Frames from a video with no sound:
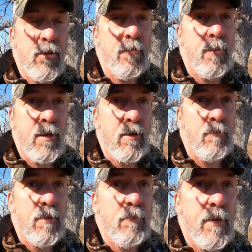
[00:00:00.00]
could have been a
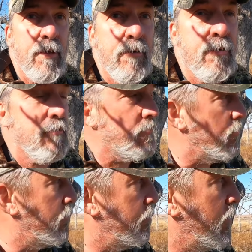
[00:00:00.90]
little bit better.
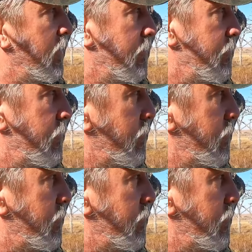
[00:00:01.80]
So, but,